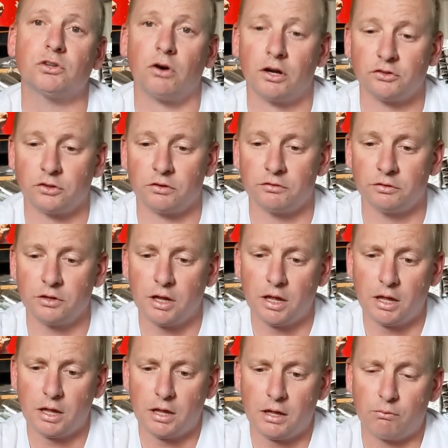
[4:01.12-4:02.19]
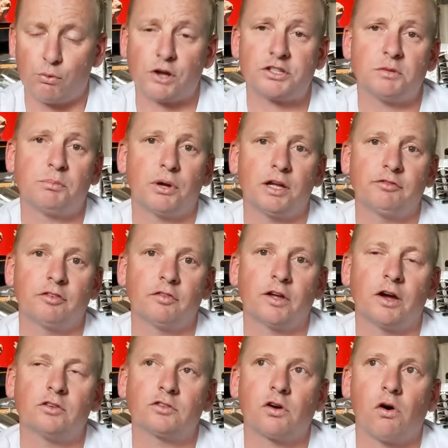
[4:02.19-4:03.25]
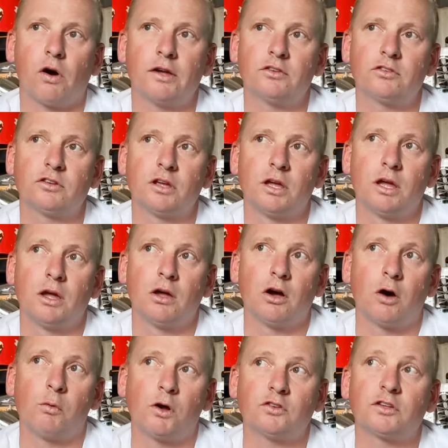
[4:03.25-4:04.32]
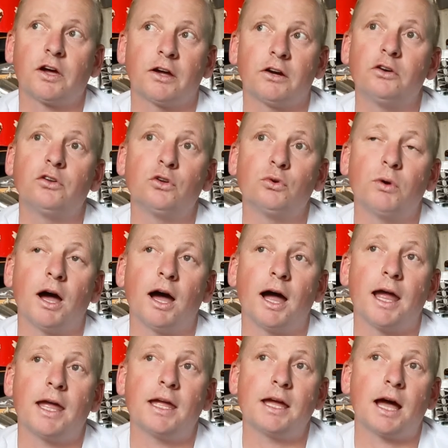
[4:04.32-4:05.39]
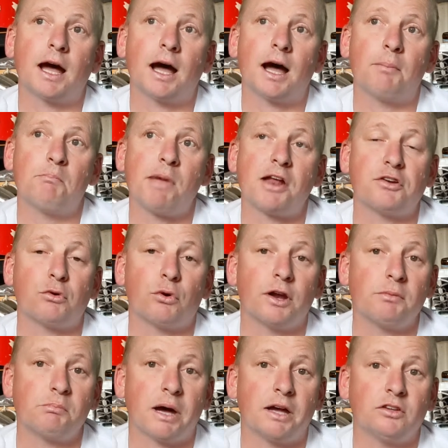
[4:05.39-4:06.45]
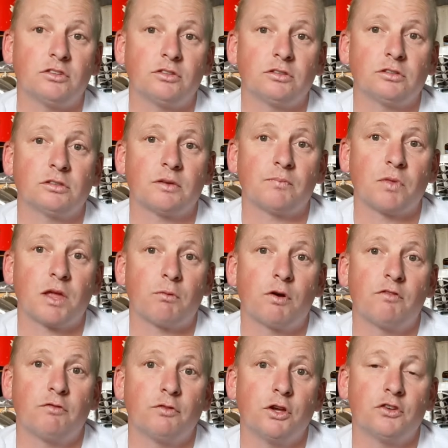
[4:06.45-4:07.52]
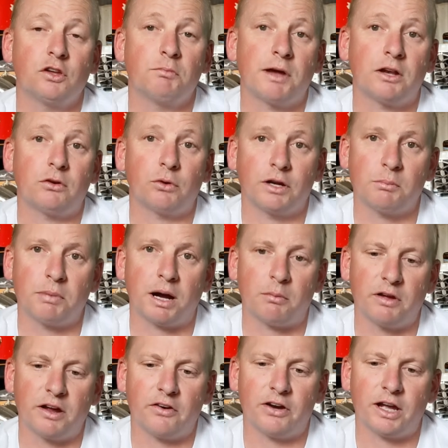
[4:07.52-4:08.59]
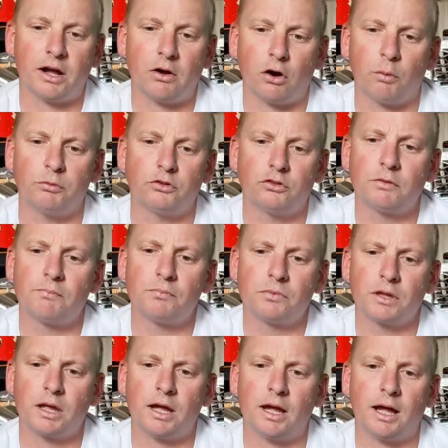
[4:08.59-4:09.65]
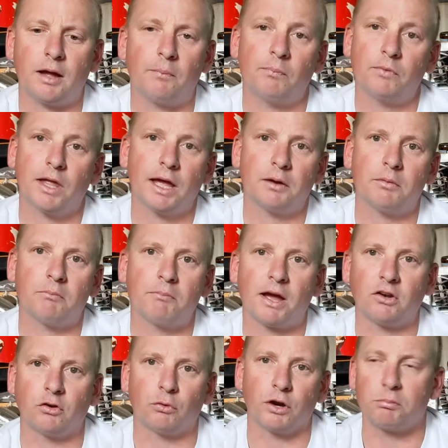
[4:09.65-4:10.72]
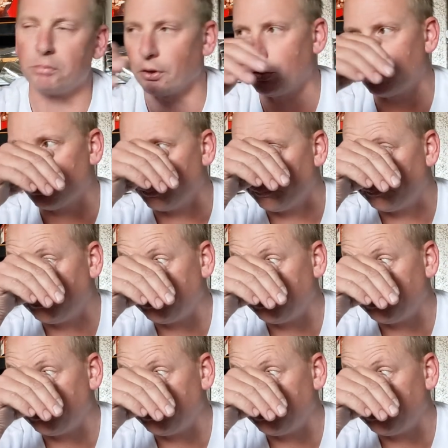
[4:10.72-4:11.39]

Saison recipe from those guys. I was going to do a mandarin base with using Mandarina Barbaria hops and mandarin peel